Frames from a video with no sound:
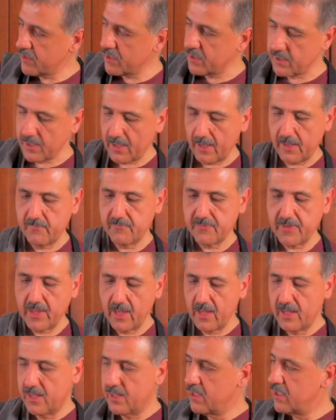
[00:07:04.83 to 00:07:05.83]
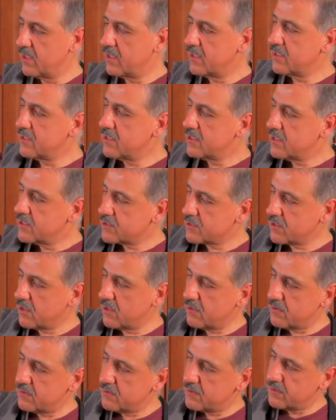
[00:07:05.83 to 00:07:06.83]
okay?
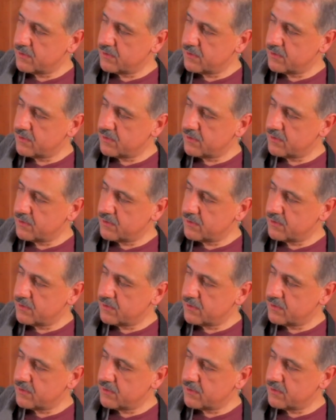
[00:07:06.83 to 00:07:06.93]
So,